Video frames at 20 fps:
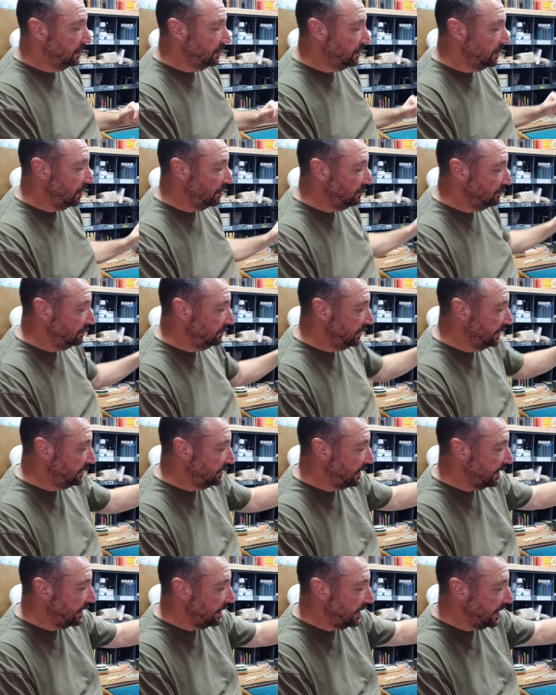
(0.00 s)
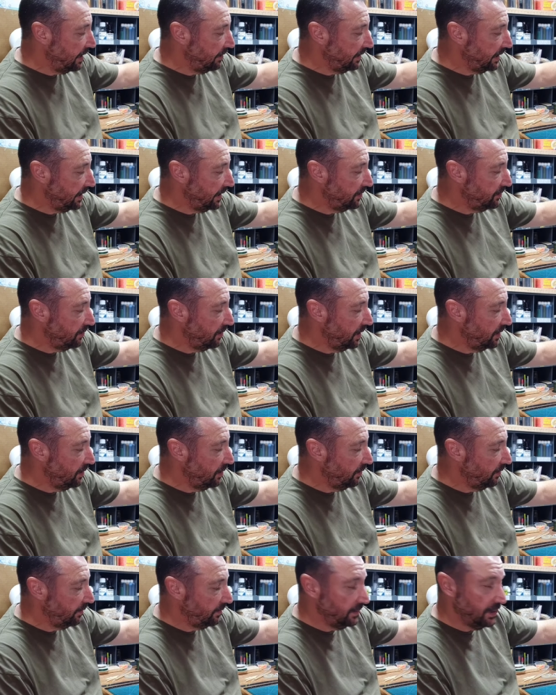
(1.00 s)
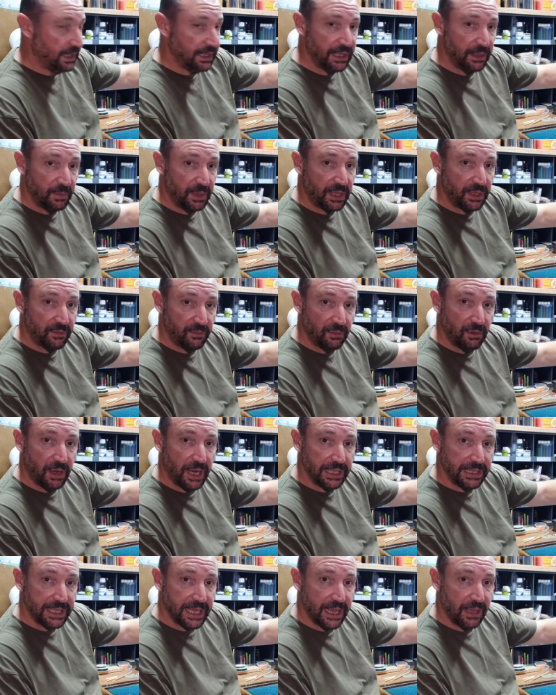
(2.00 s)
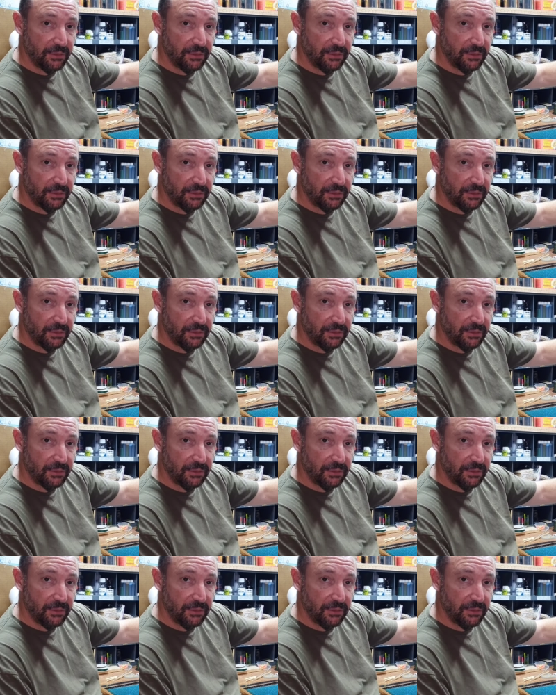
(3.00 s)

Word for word: So let's take it out, get it dried off, and then we can write